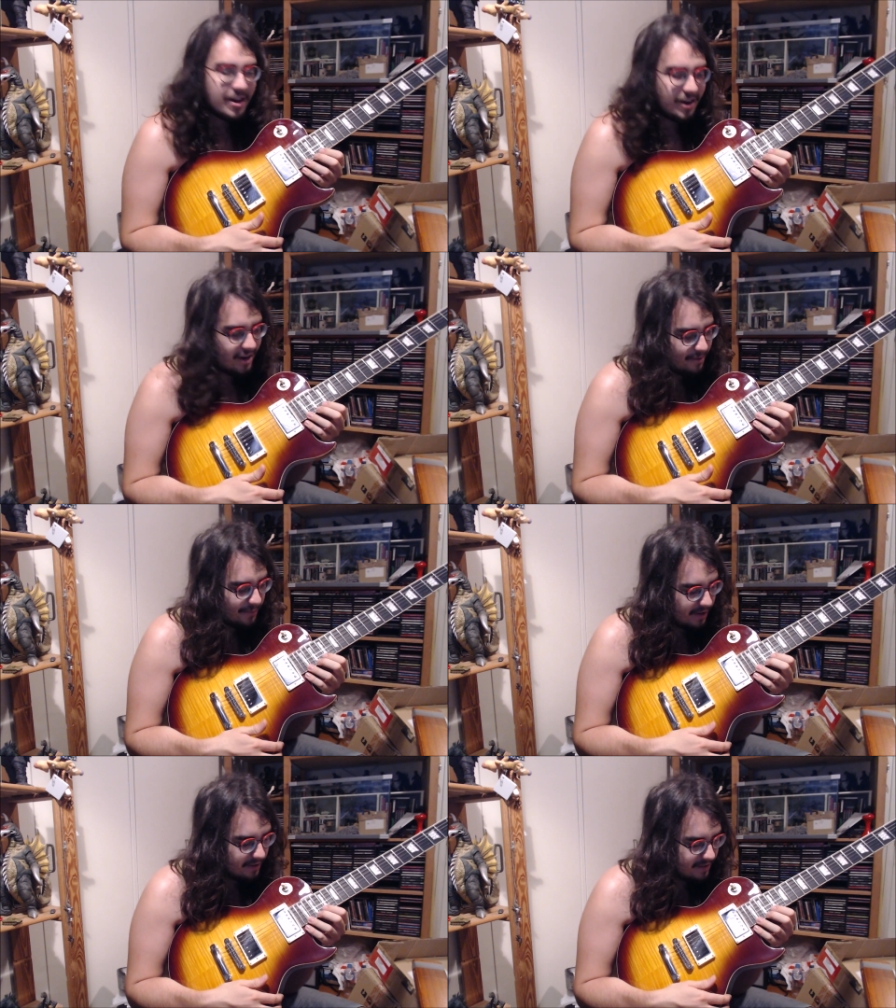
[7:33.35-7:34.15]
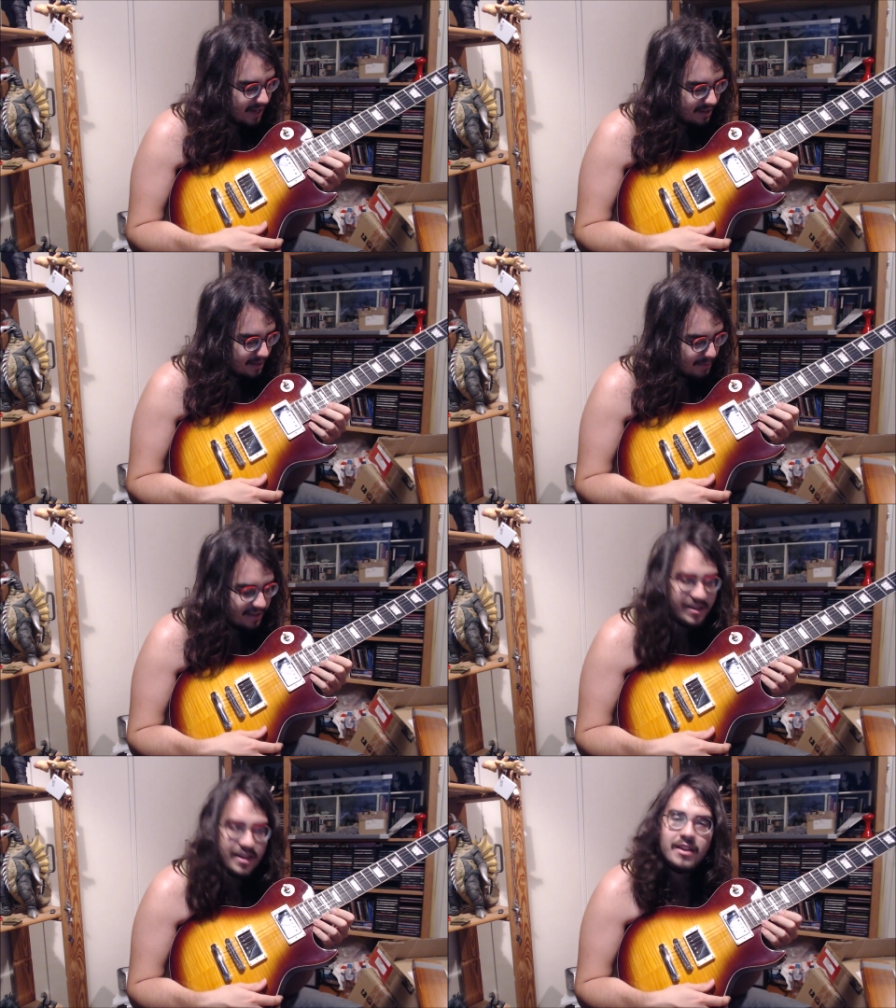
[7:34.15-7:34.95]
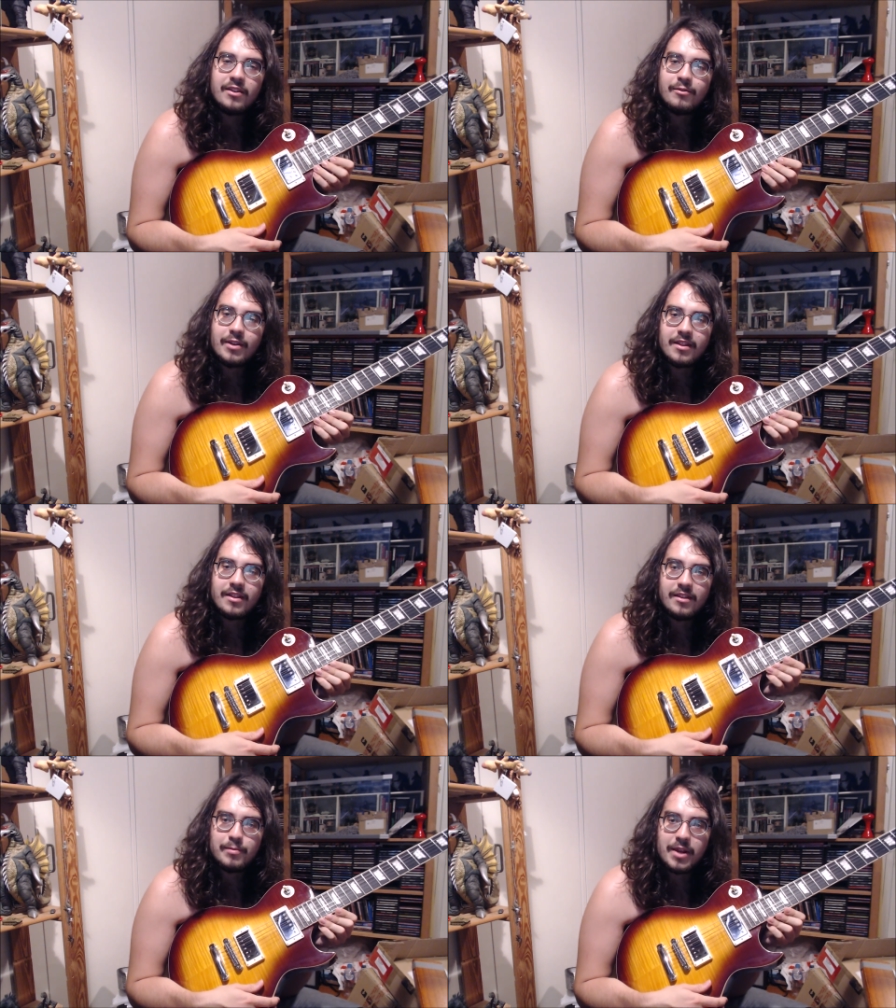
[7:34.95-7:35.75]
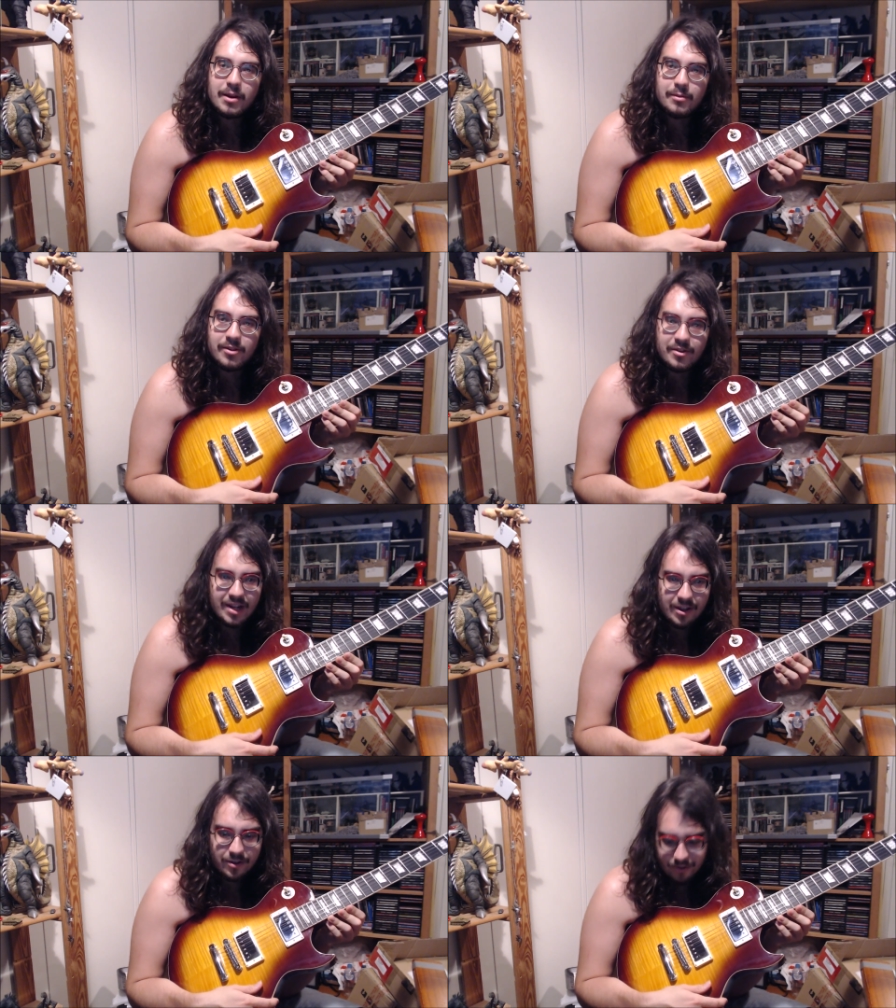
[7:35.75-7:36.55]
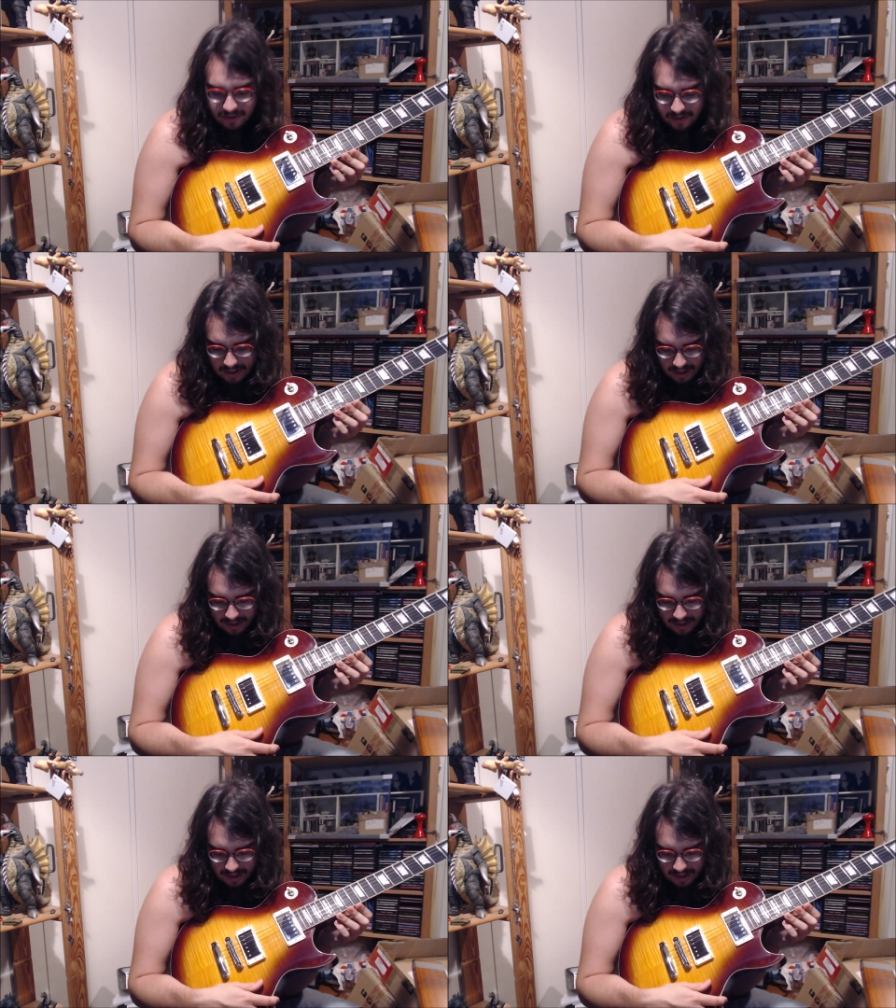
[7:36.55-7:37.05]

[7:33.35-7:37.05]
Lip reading: It's yet to be seen whether these pickups are any good or